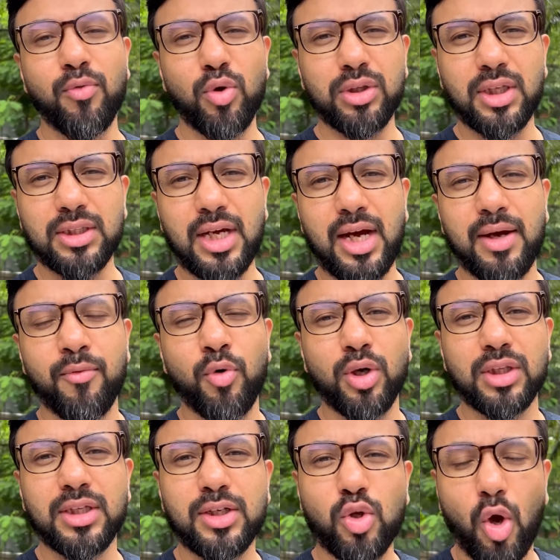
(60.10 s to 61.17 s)
what are
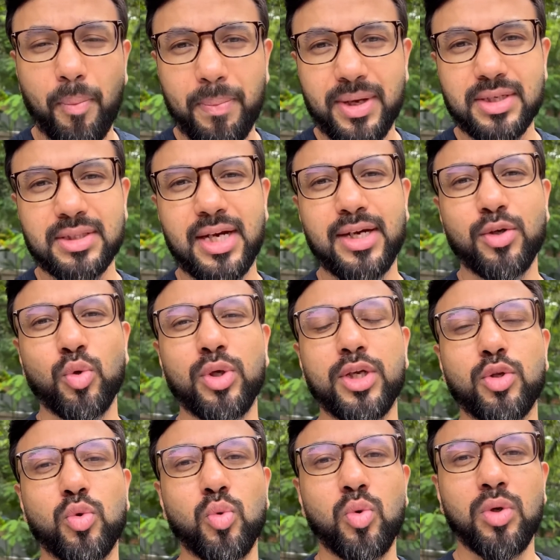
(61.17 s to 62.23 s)
the topics that you need
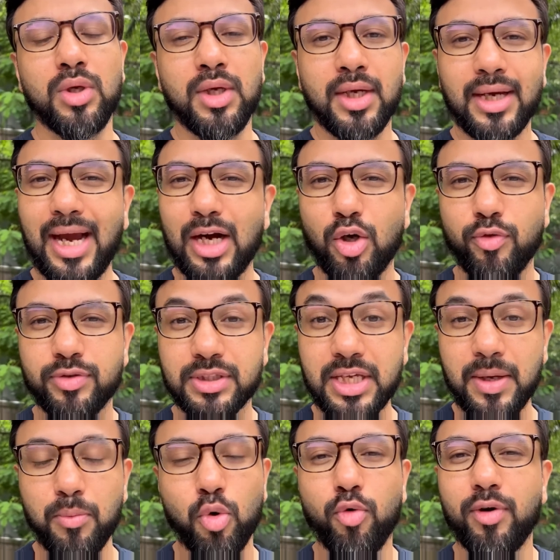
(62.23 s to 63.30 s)
to kind of
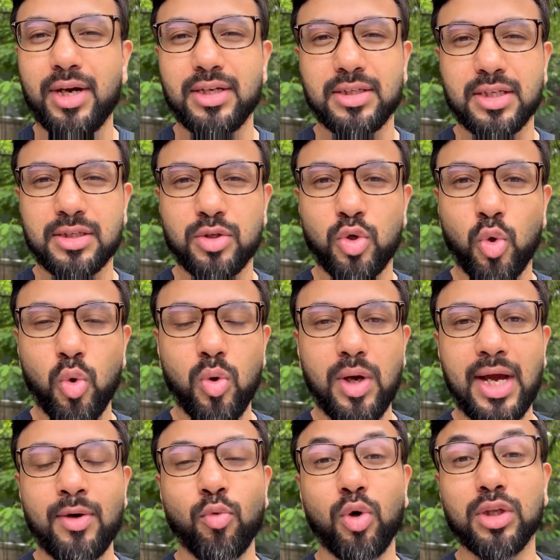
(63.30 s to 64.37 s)
skim over and just know,
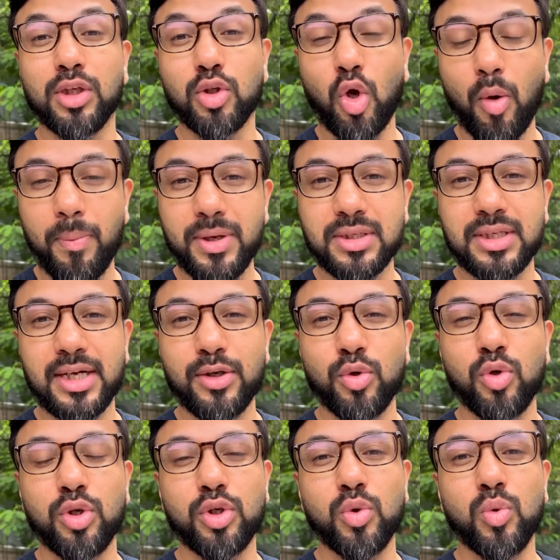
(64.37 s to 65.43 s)
and what are the topics that you
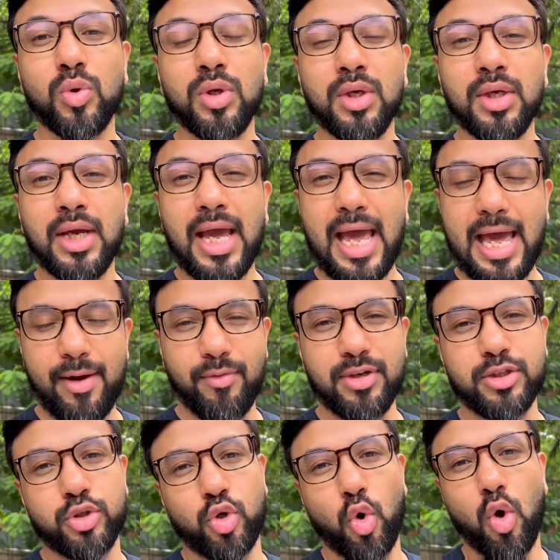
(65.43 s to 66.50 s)
need to have a
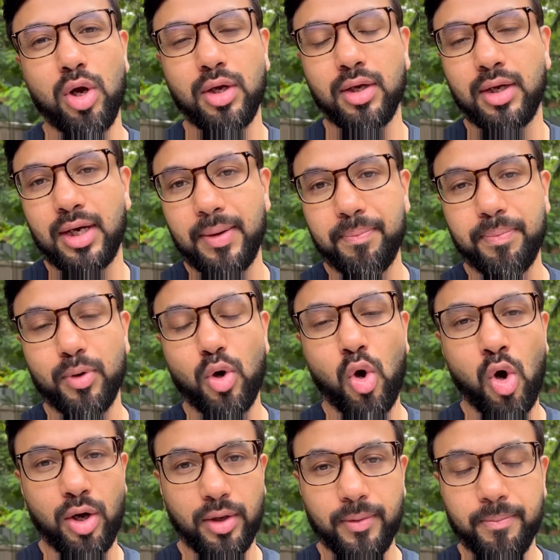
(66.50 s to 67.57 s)
strong grip
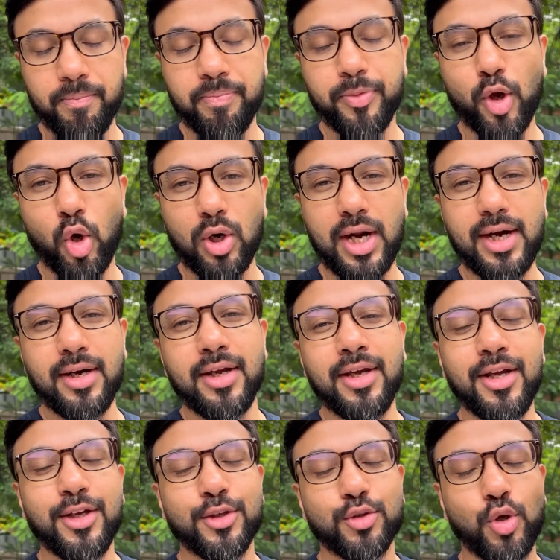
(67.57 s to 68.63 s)
on. All right,
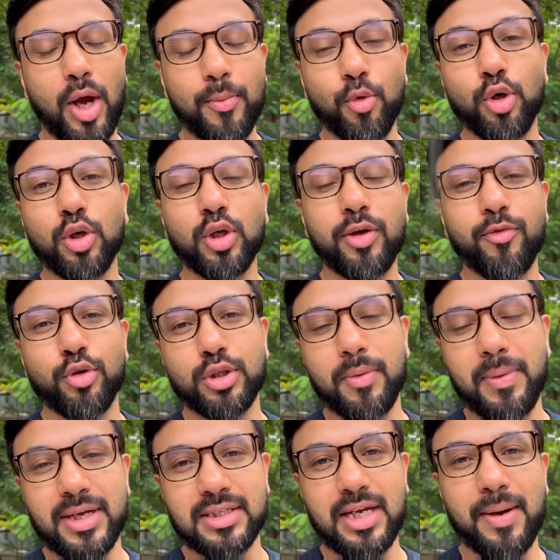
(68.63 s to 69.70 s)
so I'm going to give you some
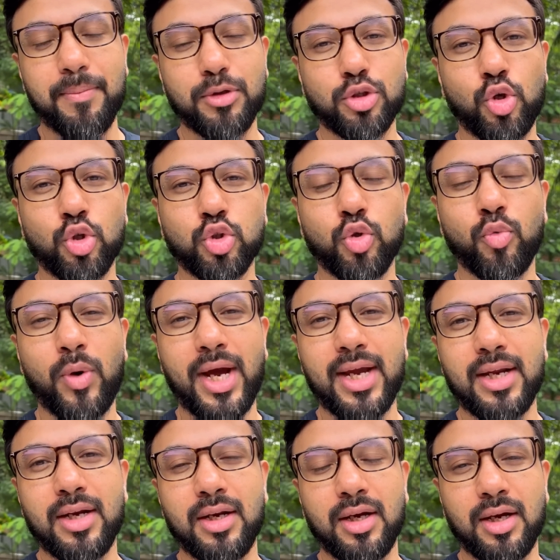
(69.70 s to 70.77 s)
examples also
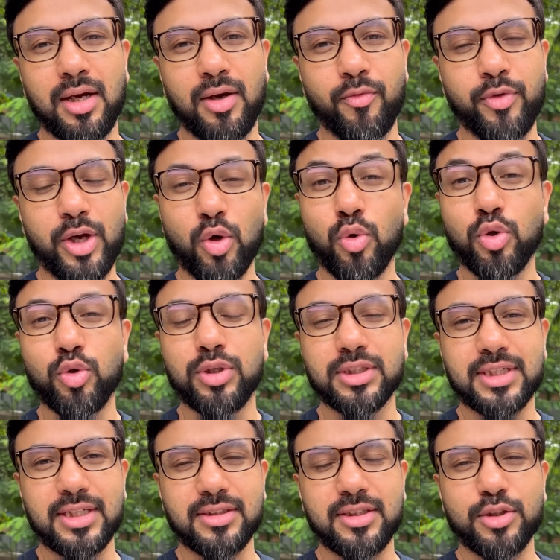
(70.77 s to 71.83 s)
while we are going to
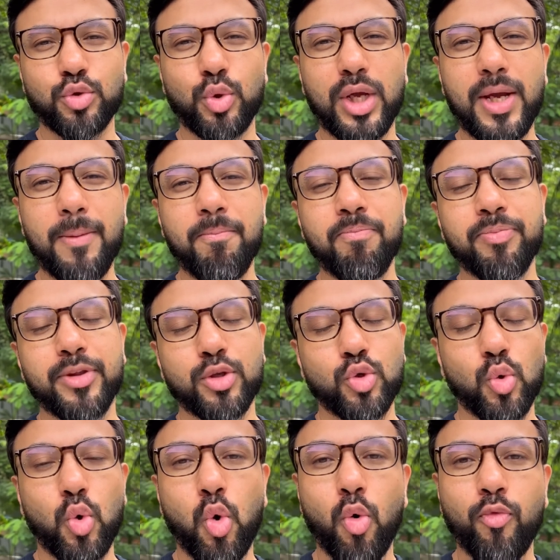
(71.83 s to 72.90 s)
discuss this today.
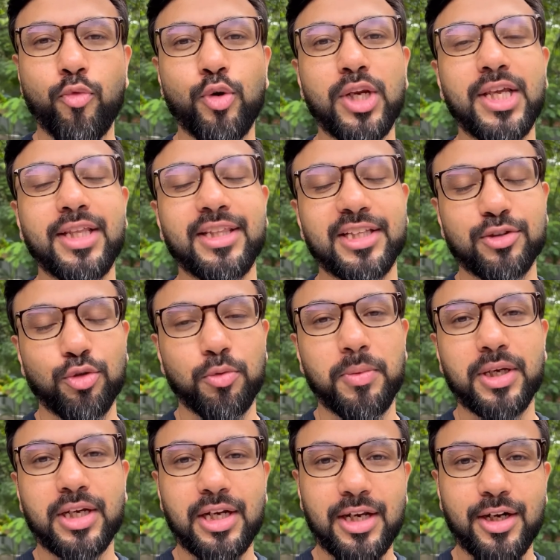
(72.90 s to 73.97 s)
So hopefully this will be
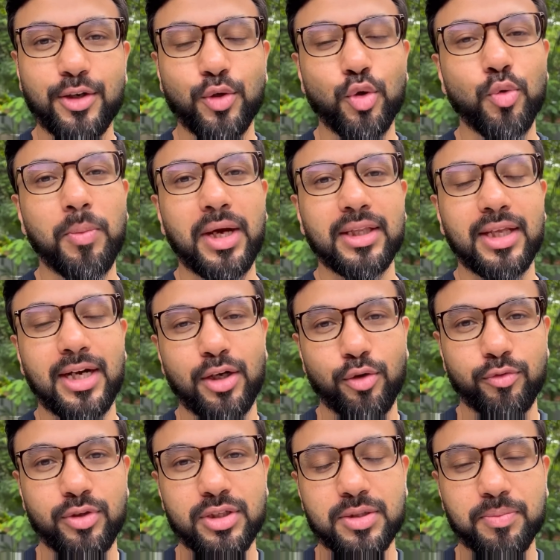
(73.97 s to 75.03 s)
clear to you by the end
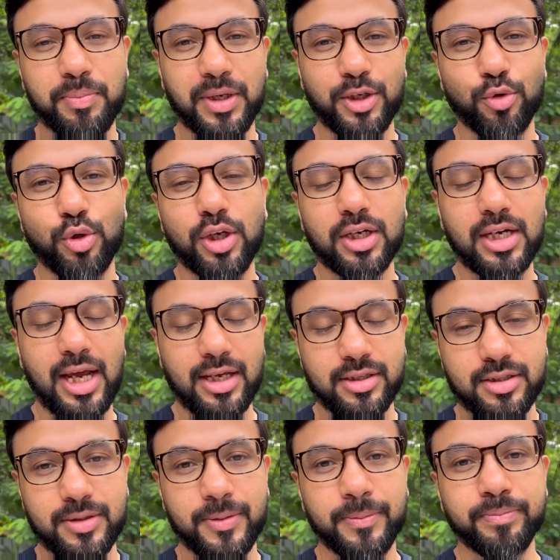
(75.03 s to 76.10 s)
of this particular
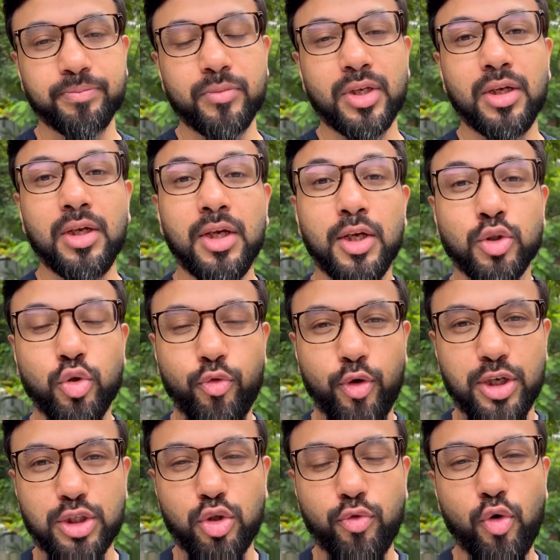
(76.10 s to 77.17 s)
class. So
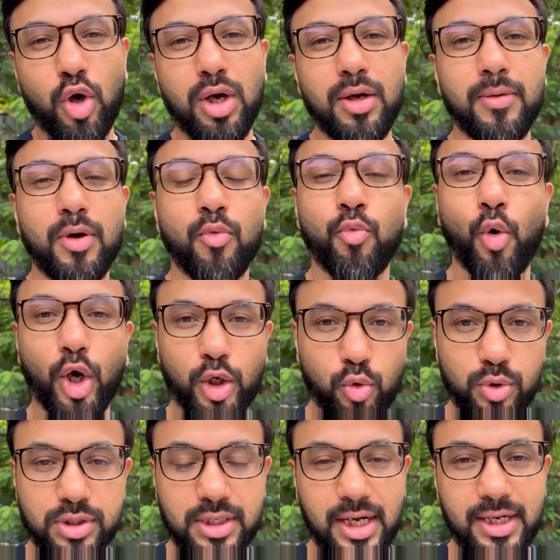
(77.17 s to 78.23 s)
first of all, what to
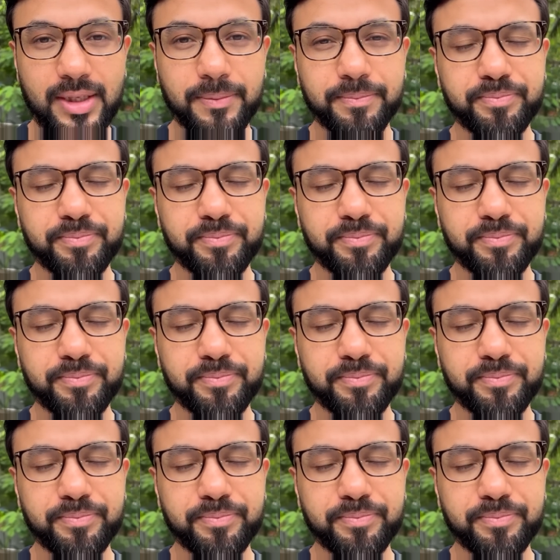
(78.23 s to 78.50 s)
study?